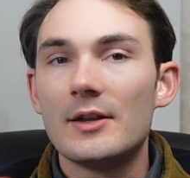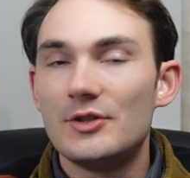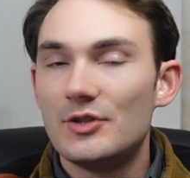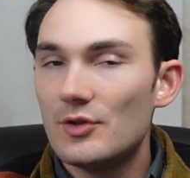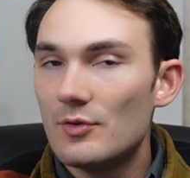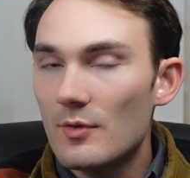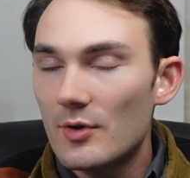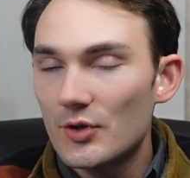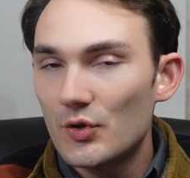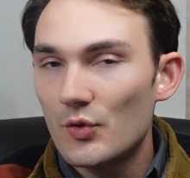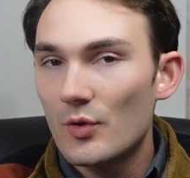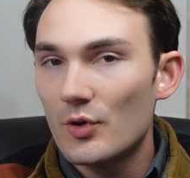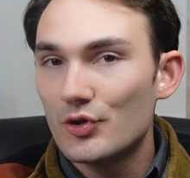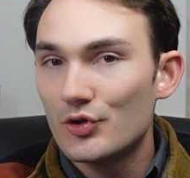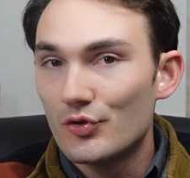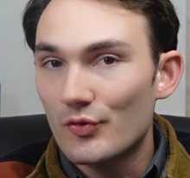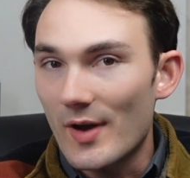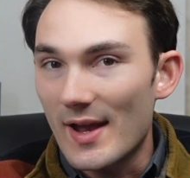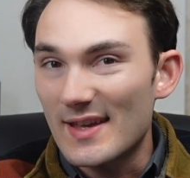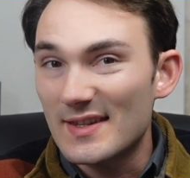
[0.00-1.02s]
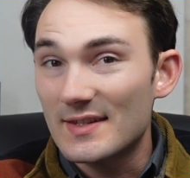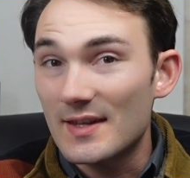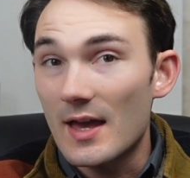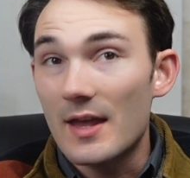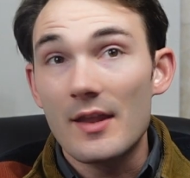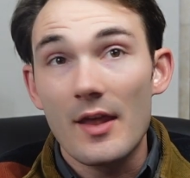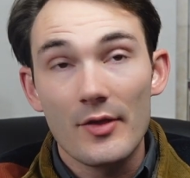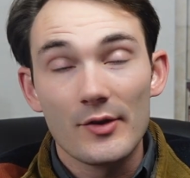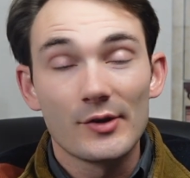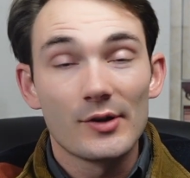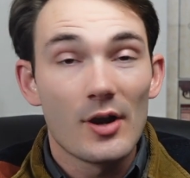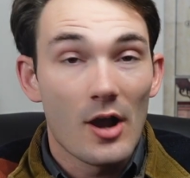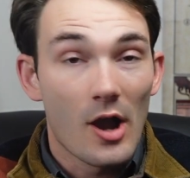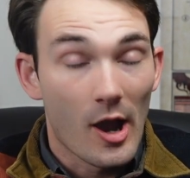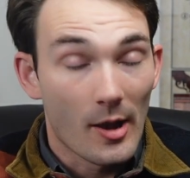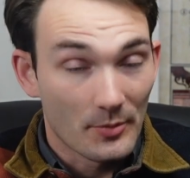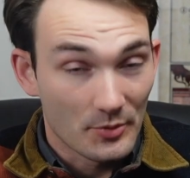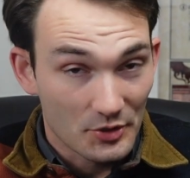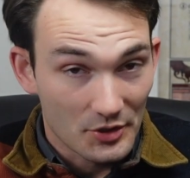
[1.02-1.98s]
I do want to address another
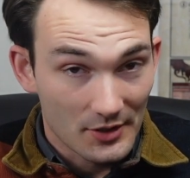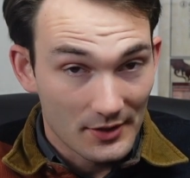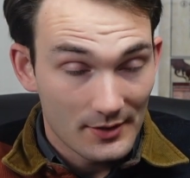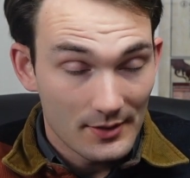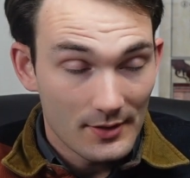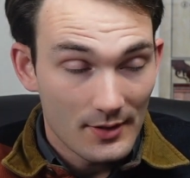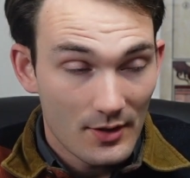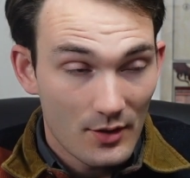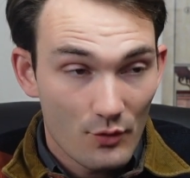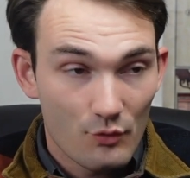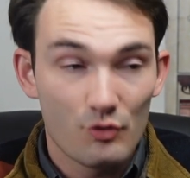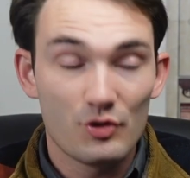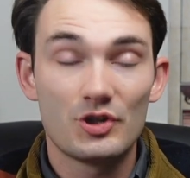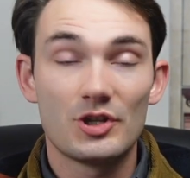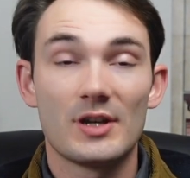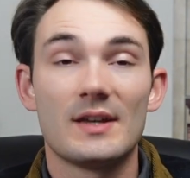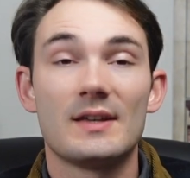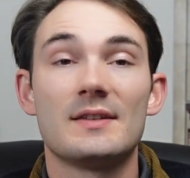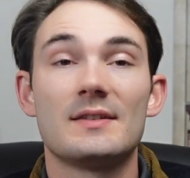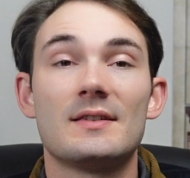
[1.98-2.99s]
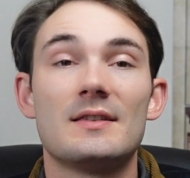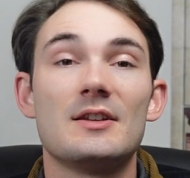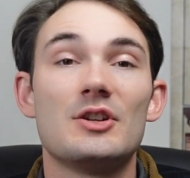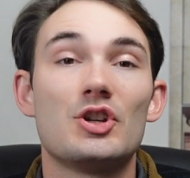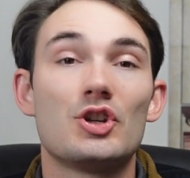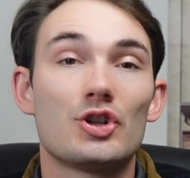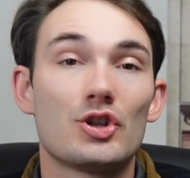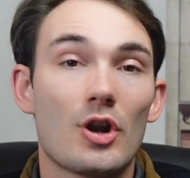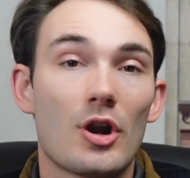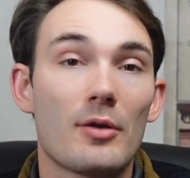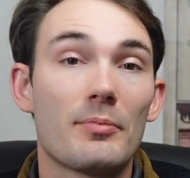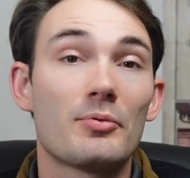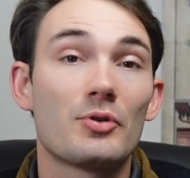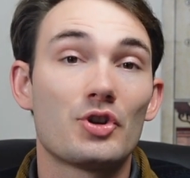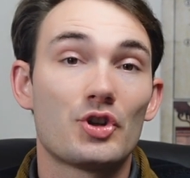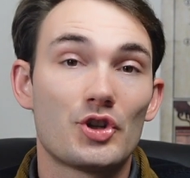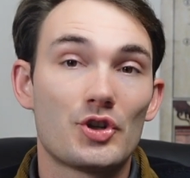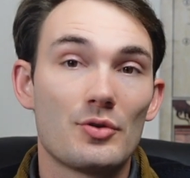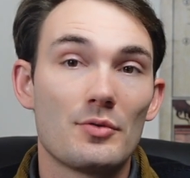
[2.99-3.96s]
option, which is the
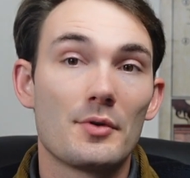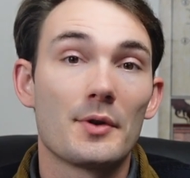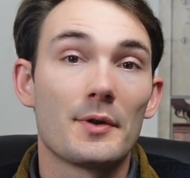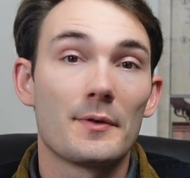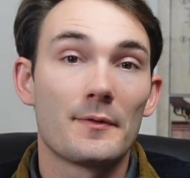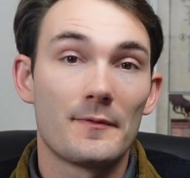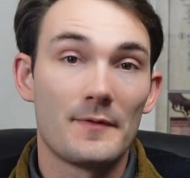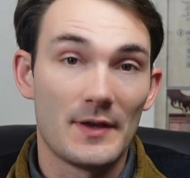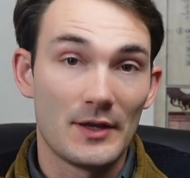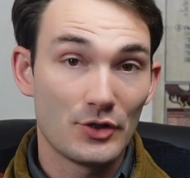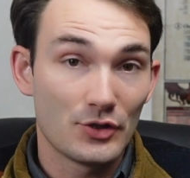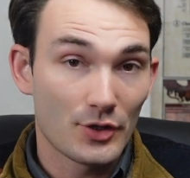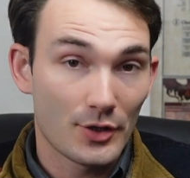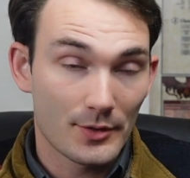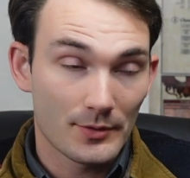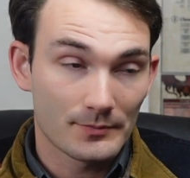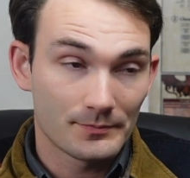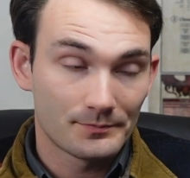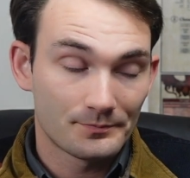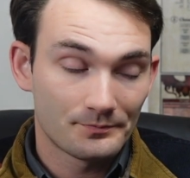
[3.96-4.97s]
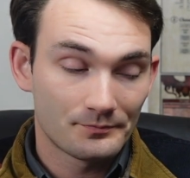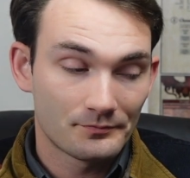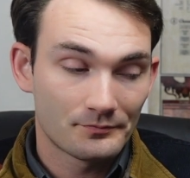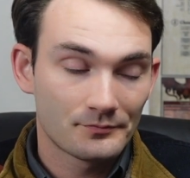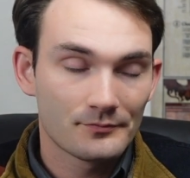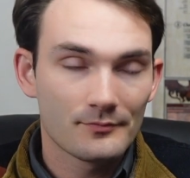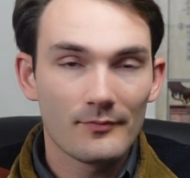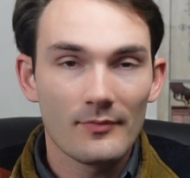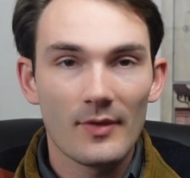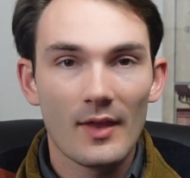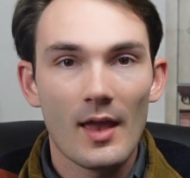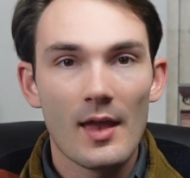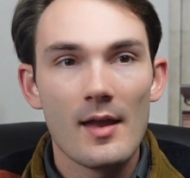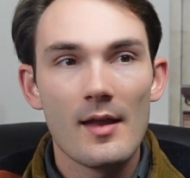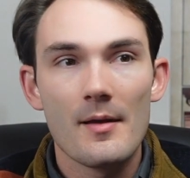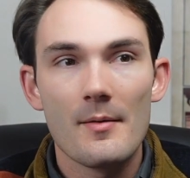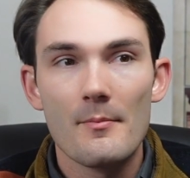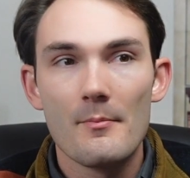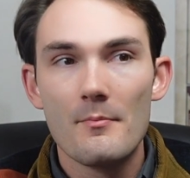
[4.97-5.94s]
sharpshooter feature.
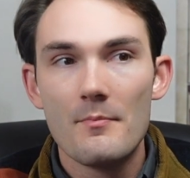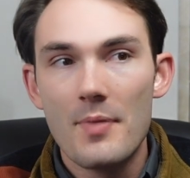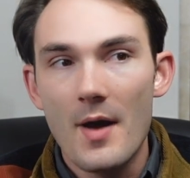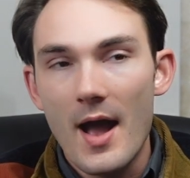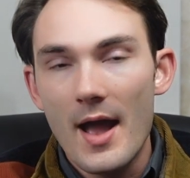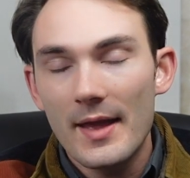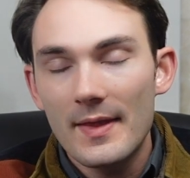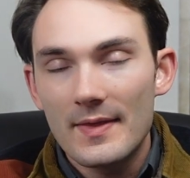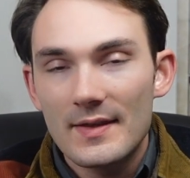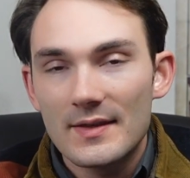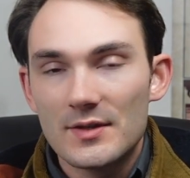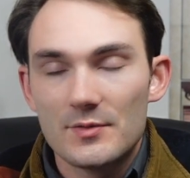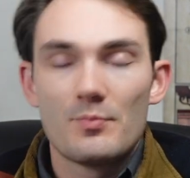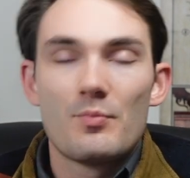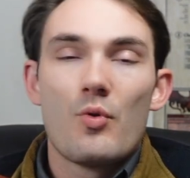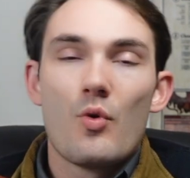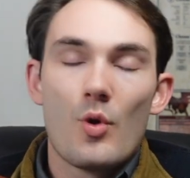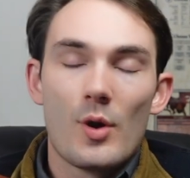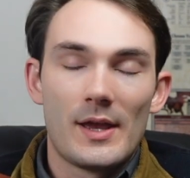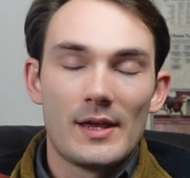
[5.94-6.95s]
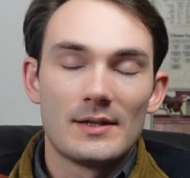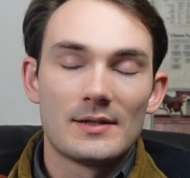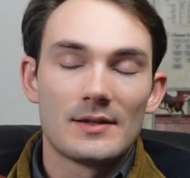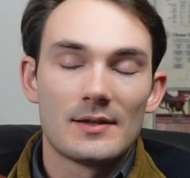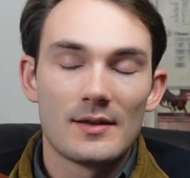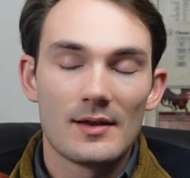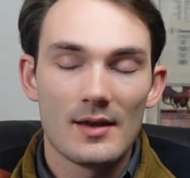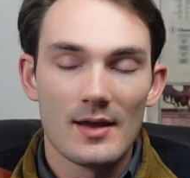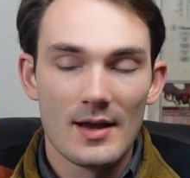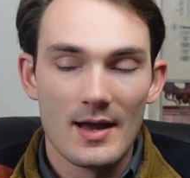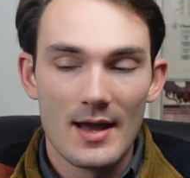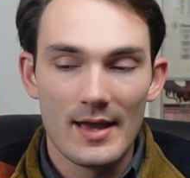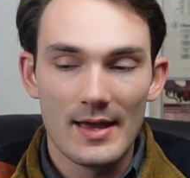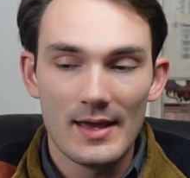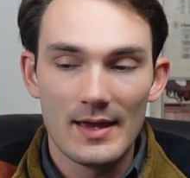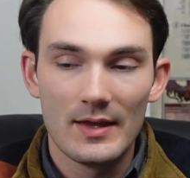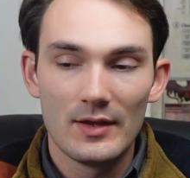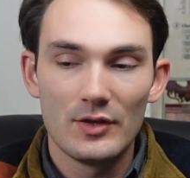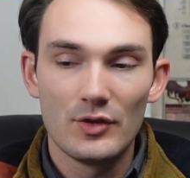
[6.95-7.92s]
By this point
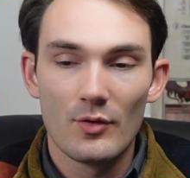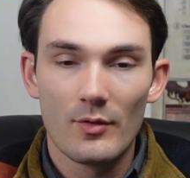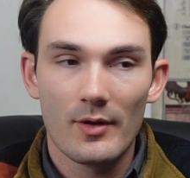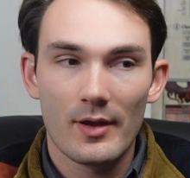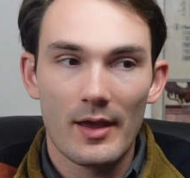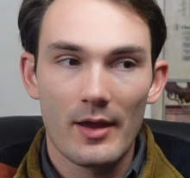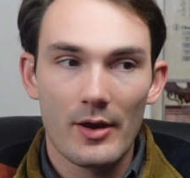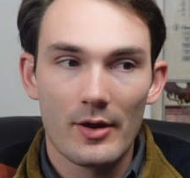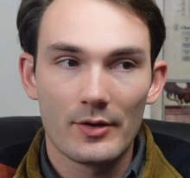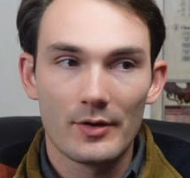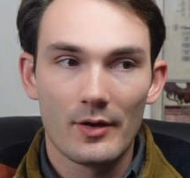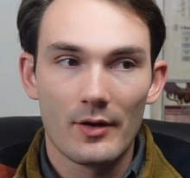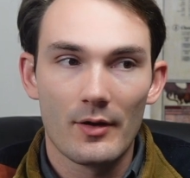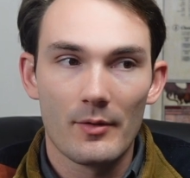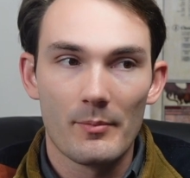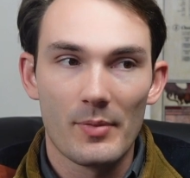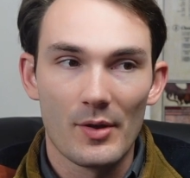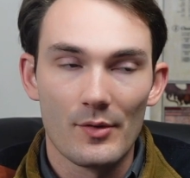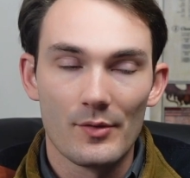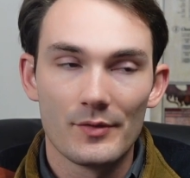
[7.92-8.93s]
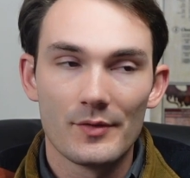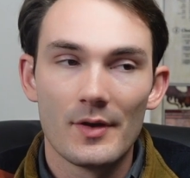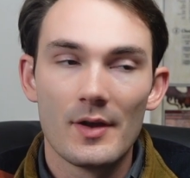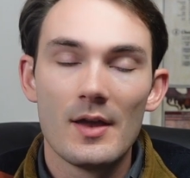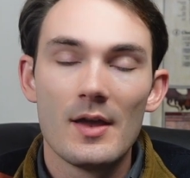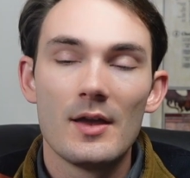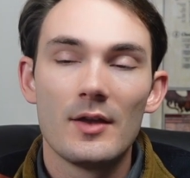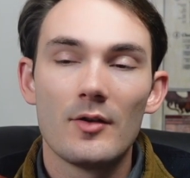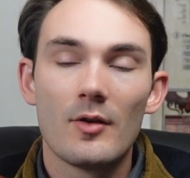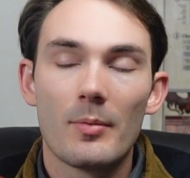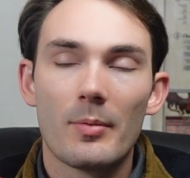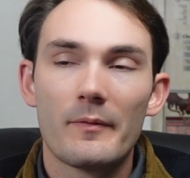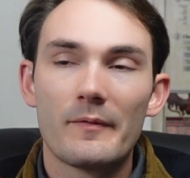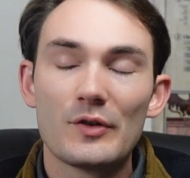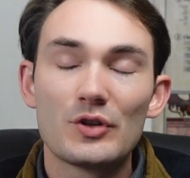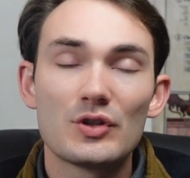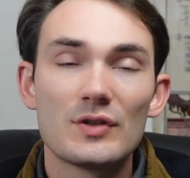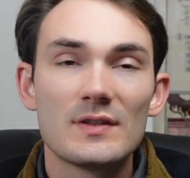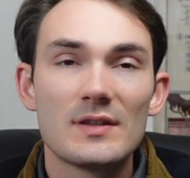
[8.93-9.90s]
uh, in your character build, your
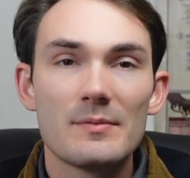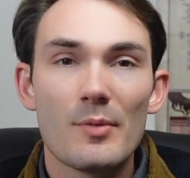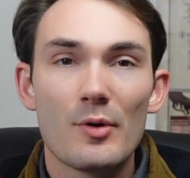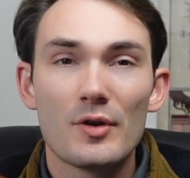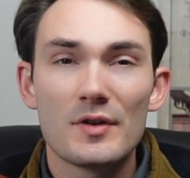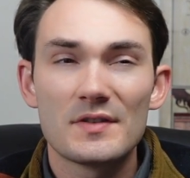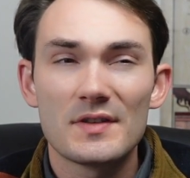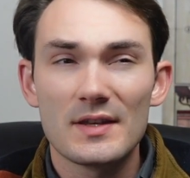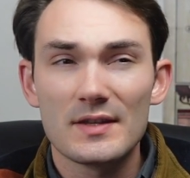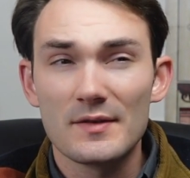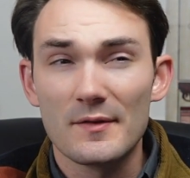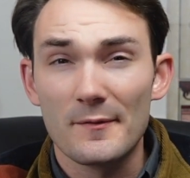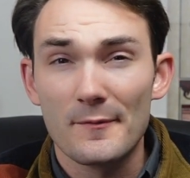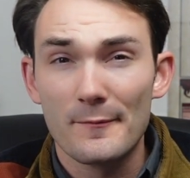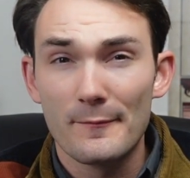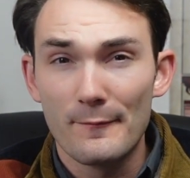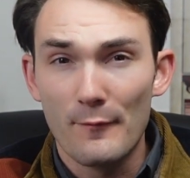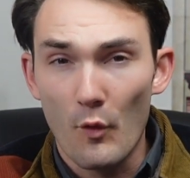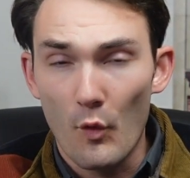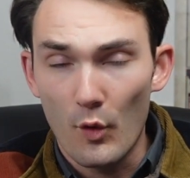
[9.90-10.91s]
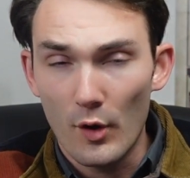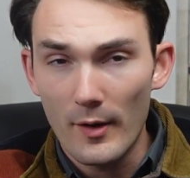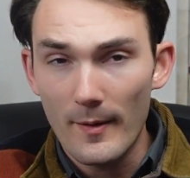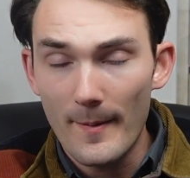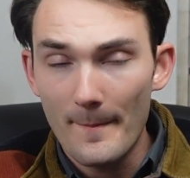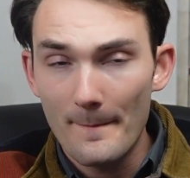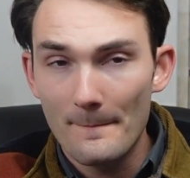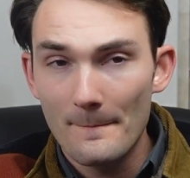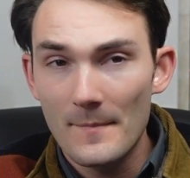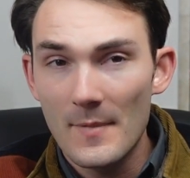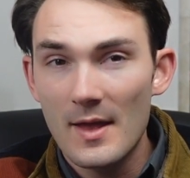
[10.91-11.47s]
proficiency bonus is a 4,